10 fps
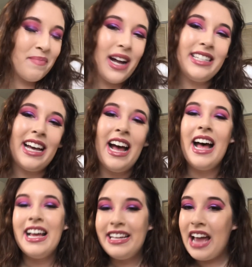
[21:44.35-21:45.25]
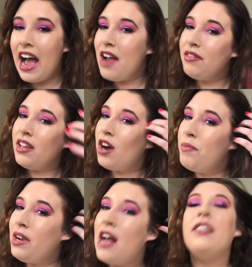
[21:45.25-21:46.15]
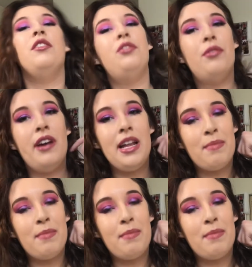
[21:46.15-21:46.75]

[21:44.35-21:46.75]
But yeah, I really hope you guys enjoyed.